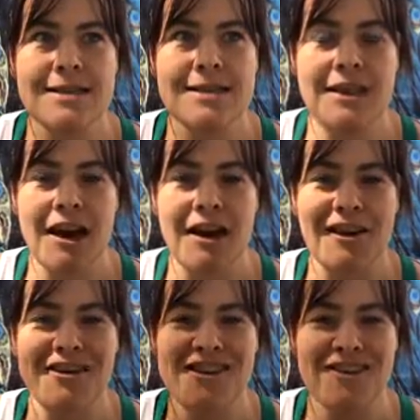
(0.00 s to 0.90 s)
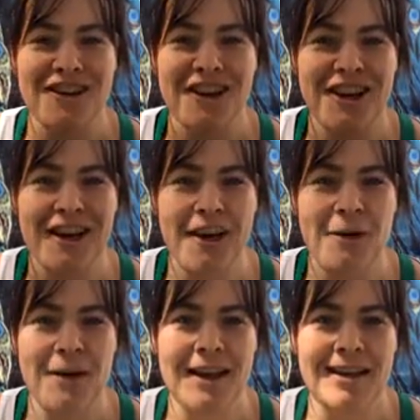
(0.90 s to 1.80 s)
young, starting
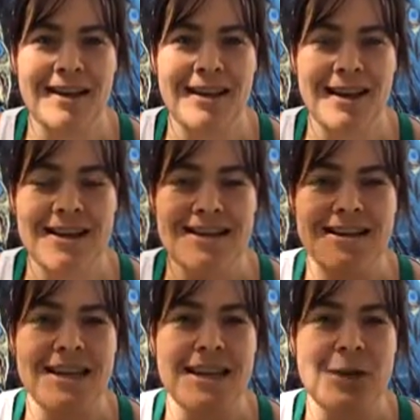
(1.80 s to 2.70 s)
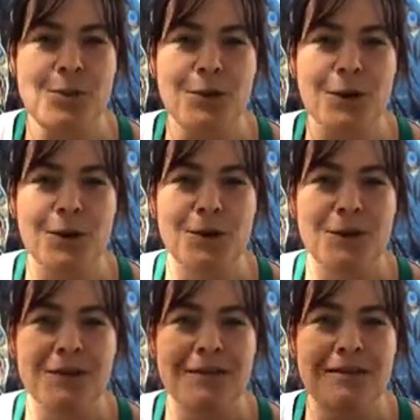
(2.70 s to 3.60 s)
out in a teen world,